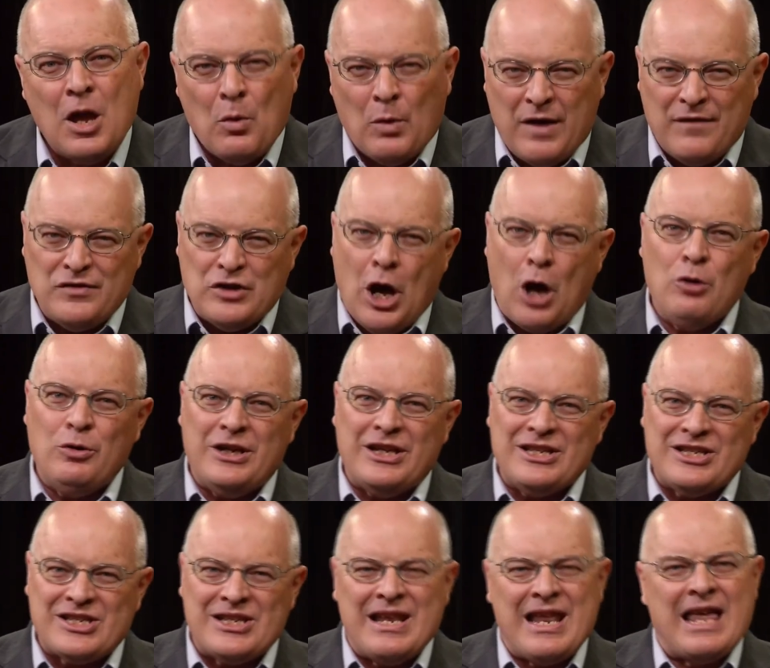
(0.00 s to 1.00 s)
We've
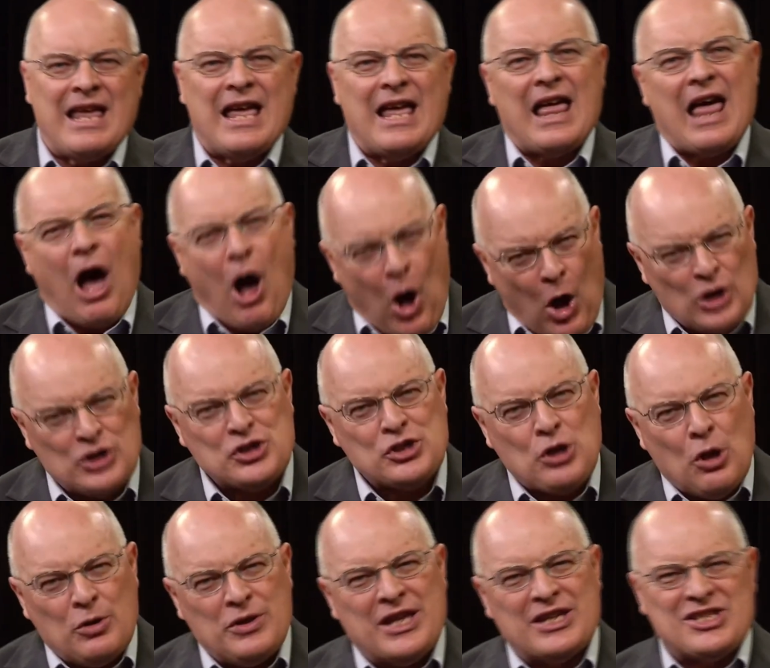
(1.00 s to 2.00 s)
noticed
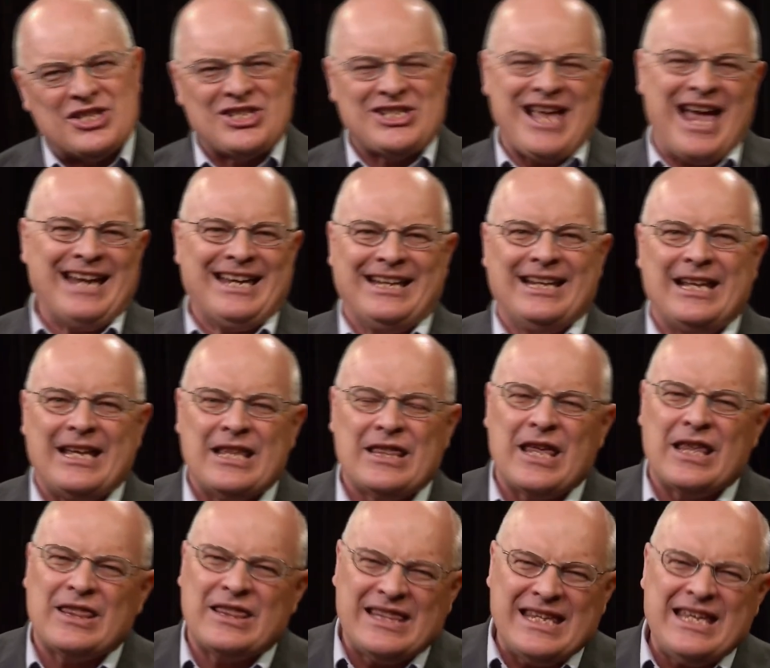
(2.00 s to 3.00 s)
also that, secondly,
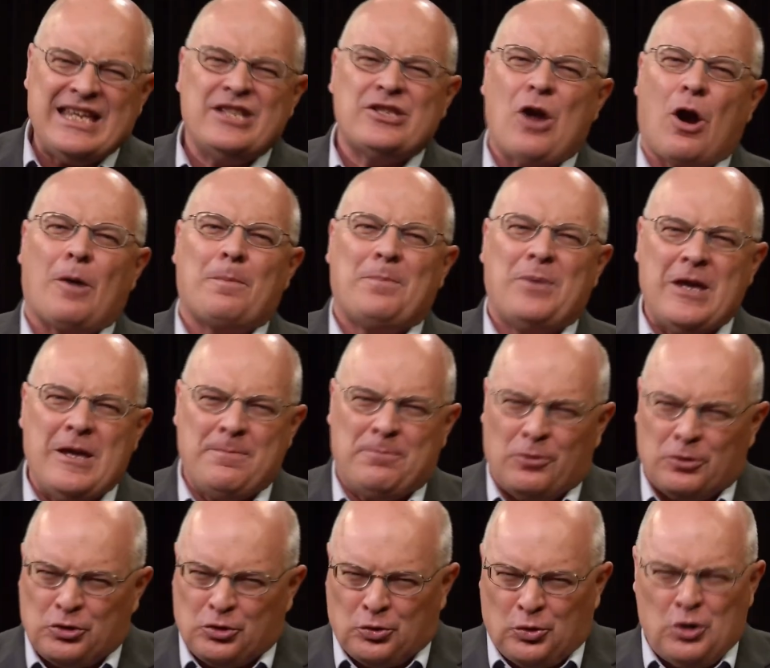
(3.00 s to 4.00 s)
that these are
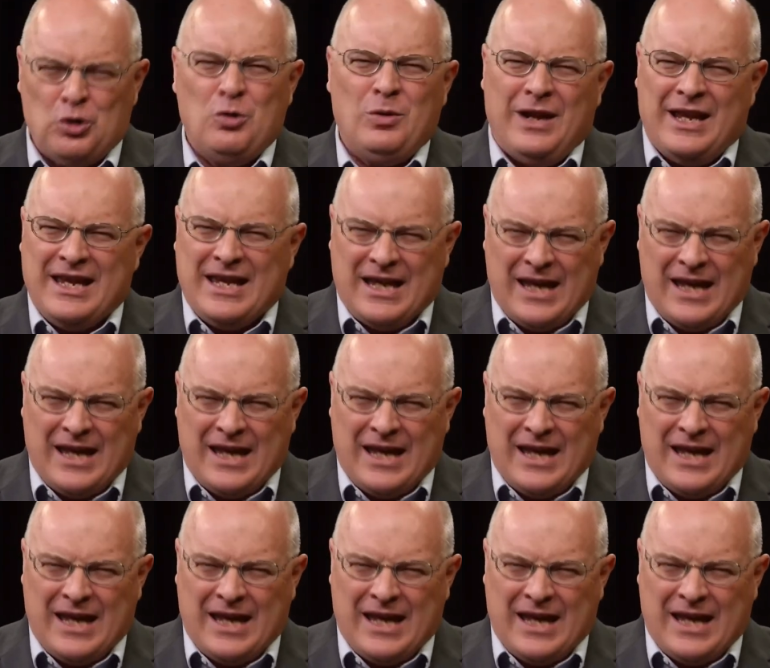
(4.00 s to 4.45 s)
people, truly